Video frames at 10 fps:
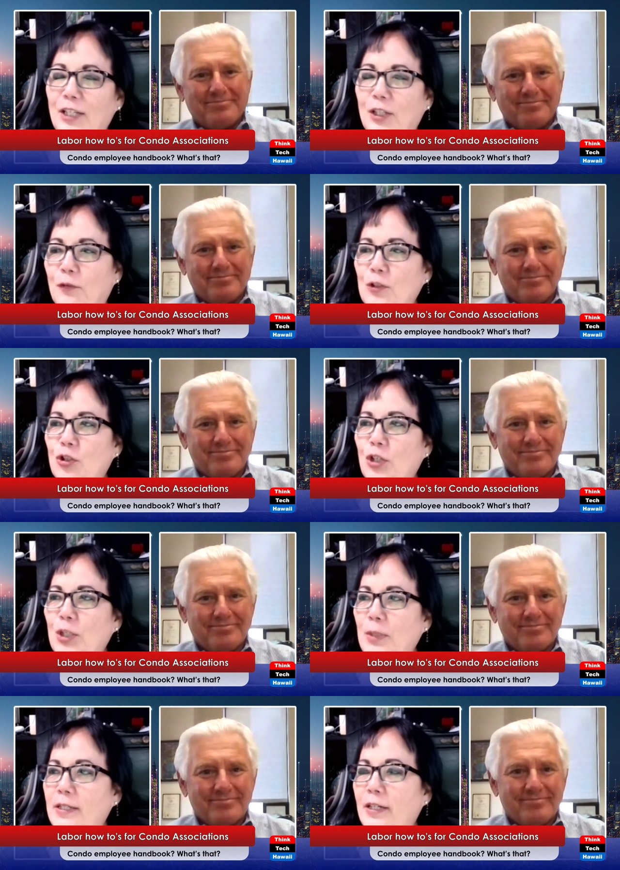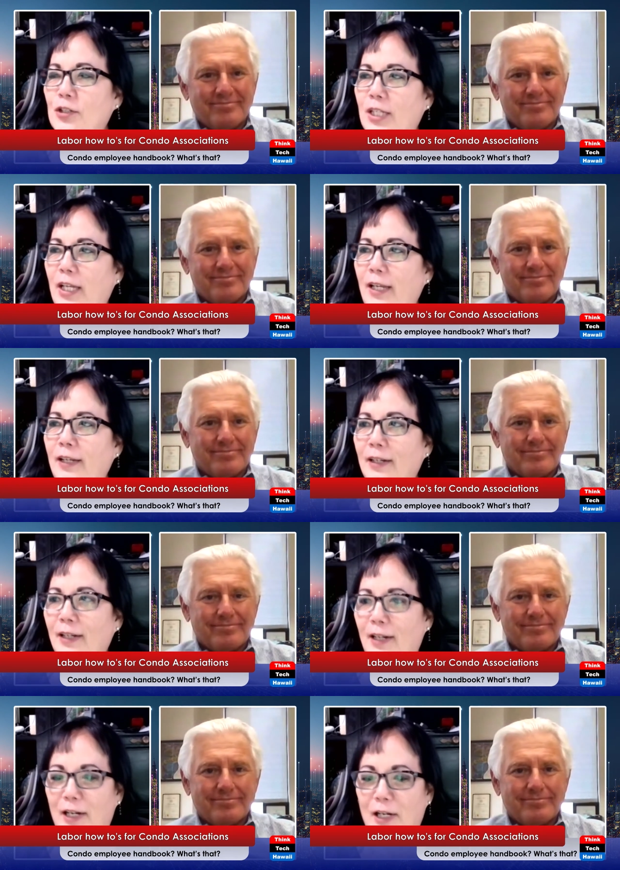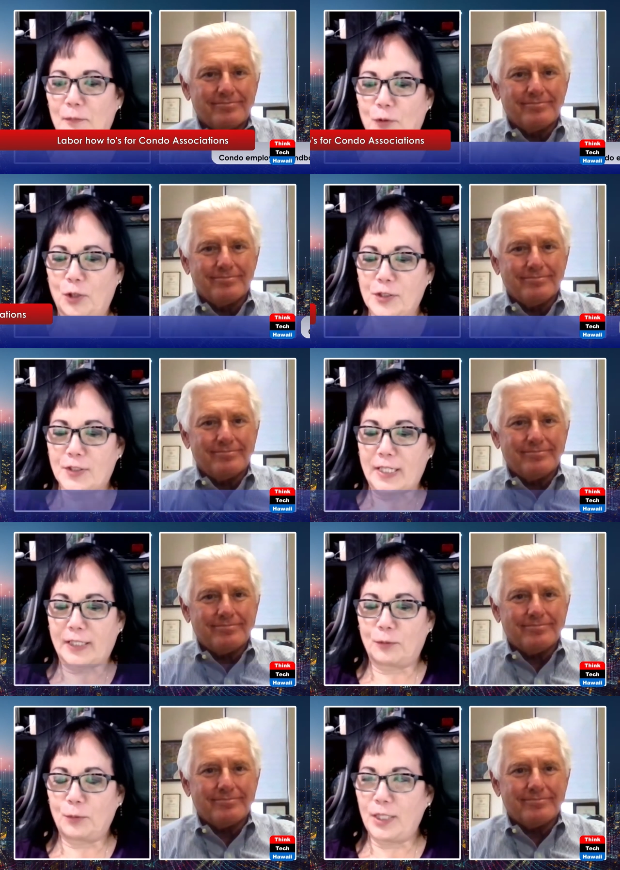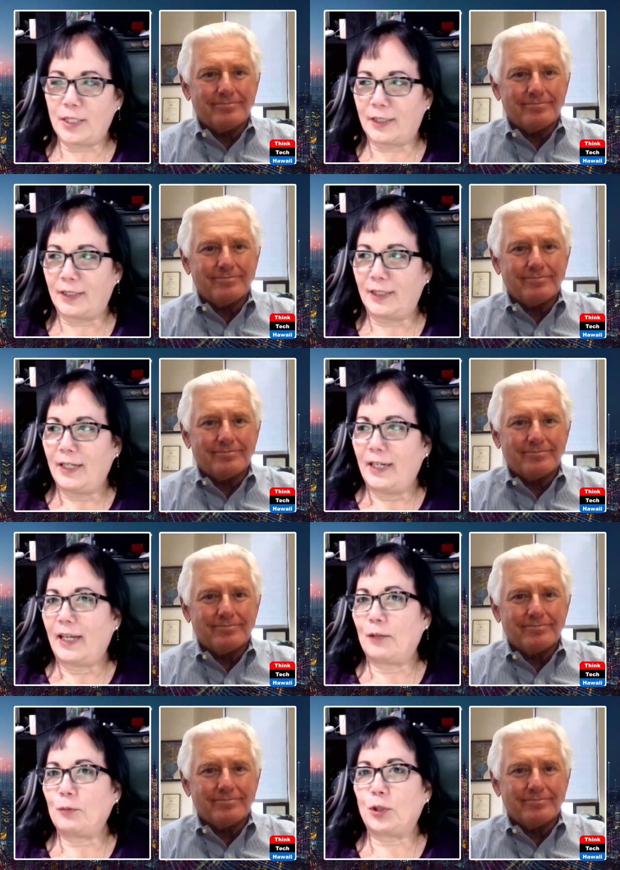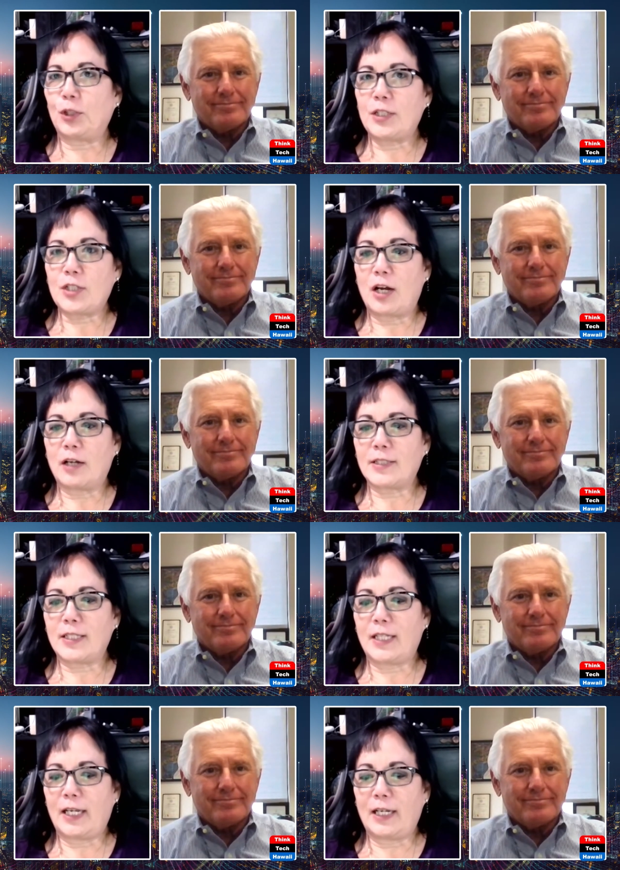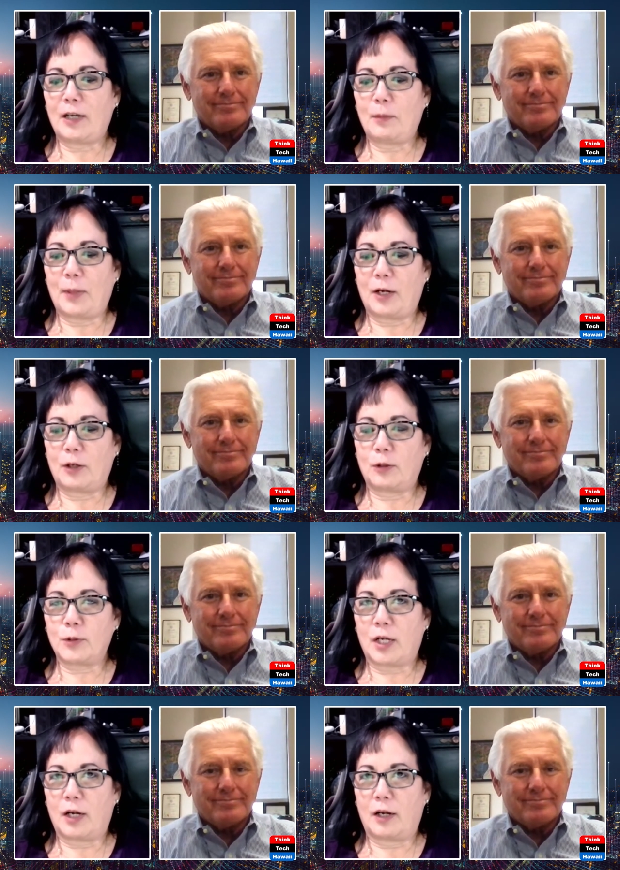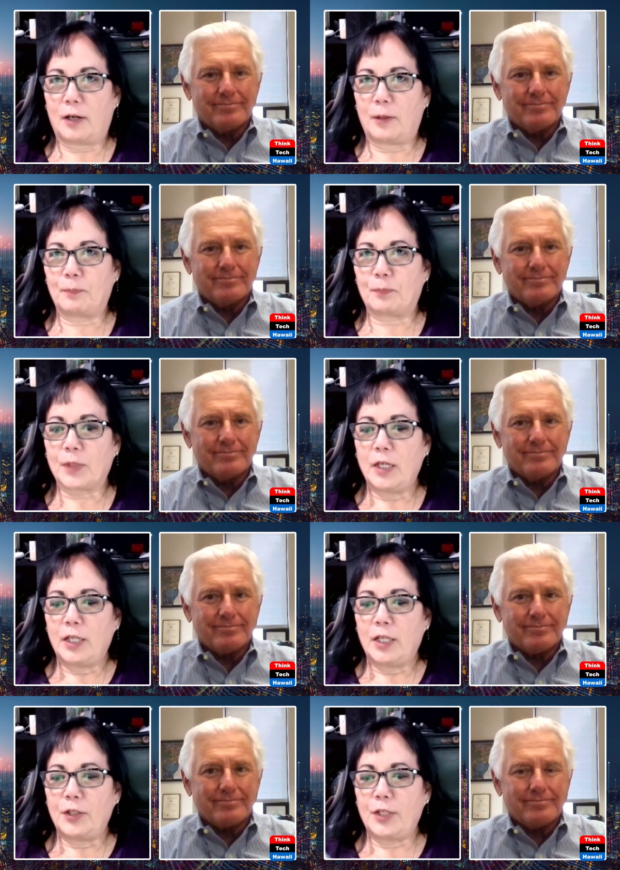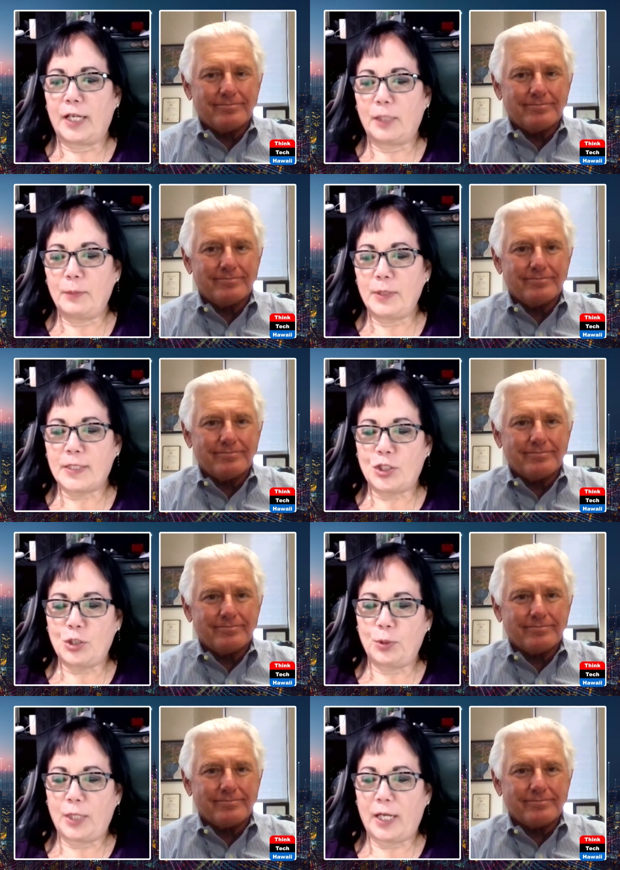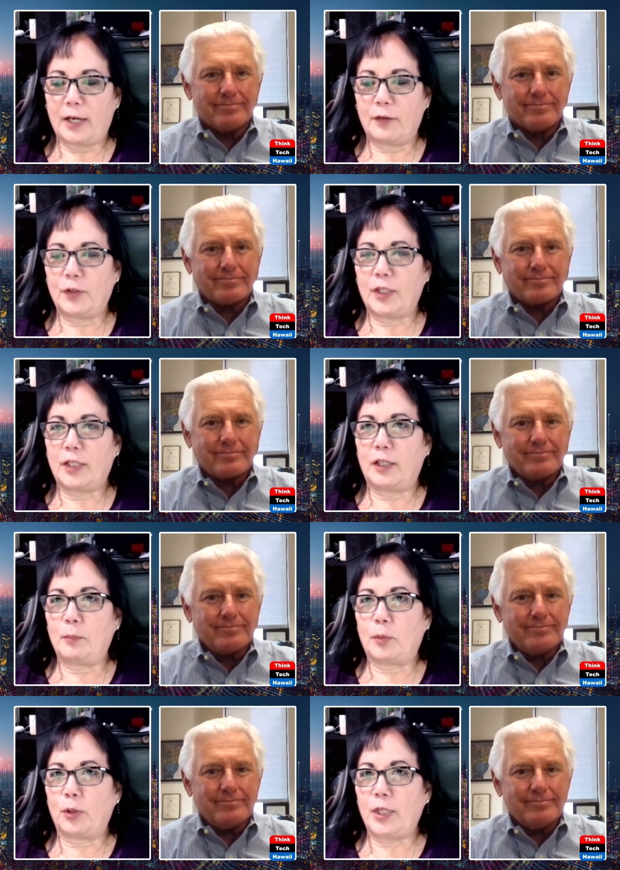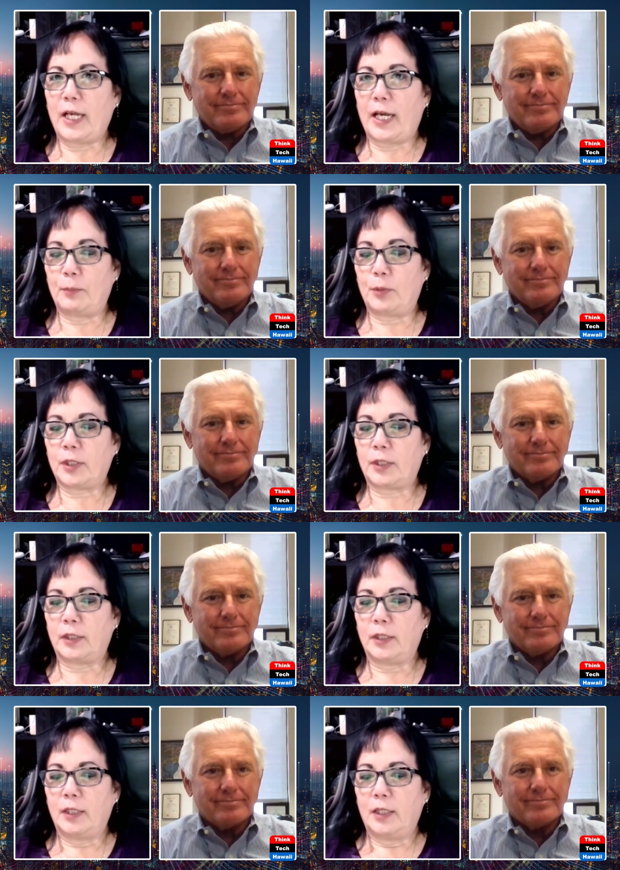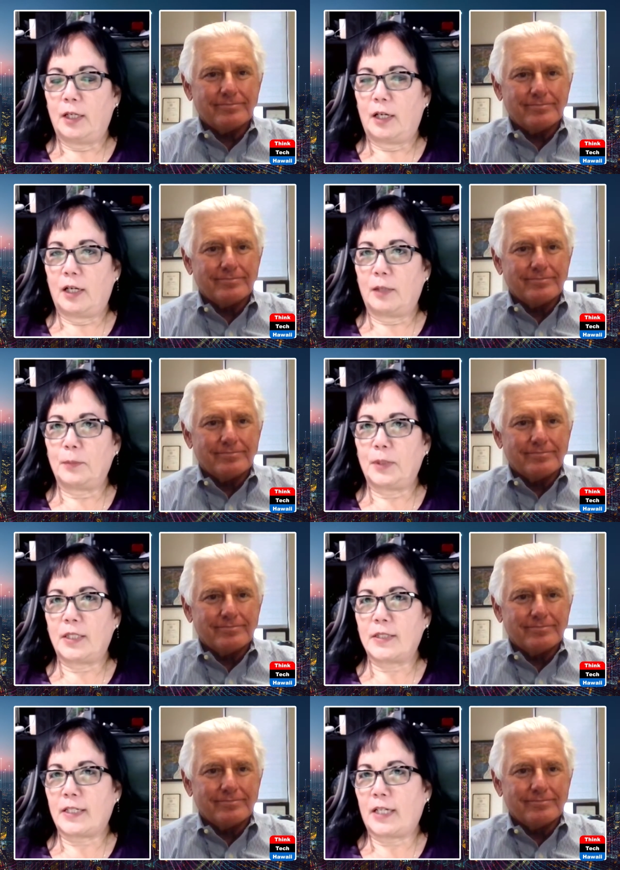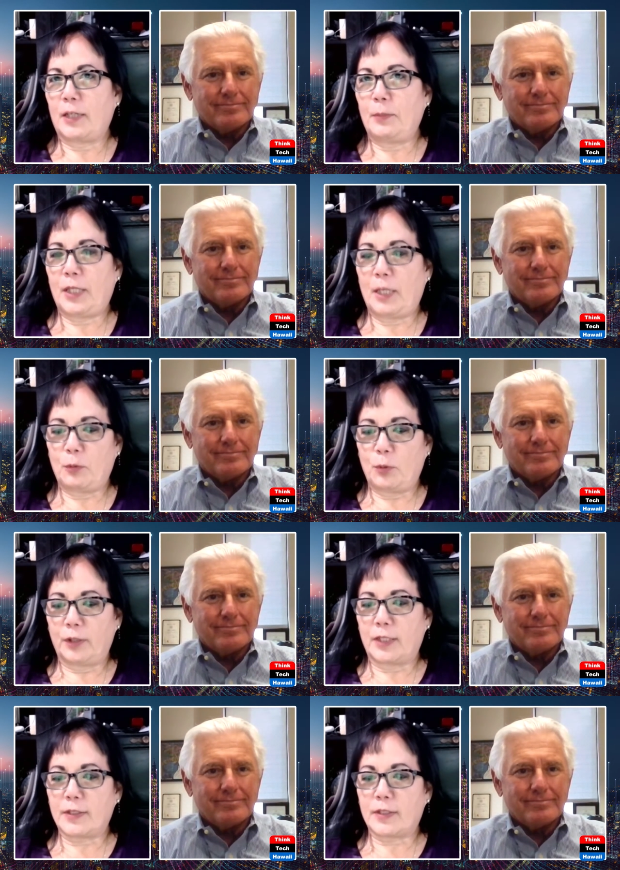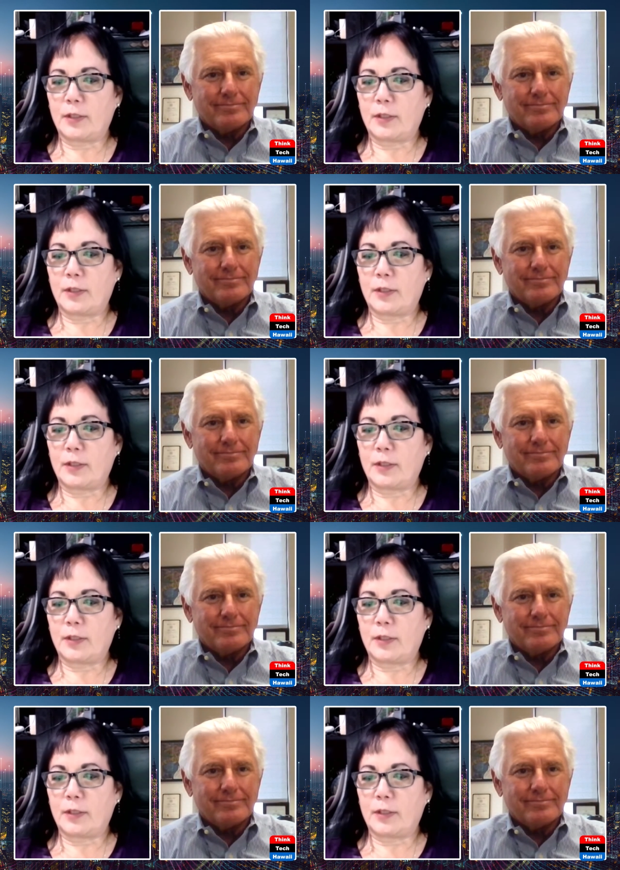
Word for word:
Speaker 1: Thank you for joining me here today um, for our second week. And we're going to talk today about um, the elements that you would have in an employee handbook, um, because I kind of became aware that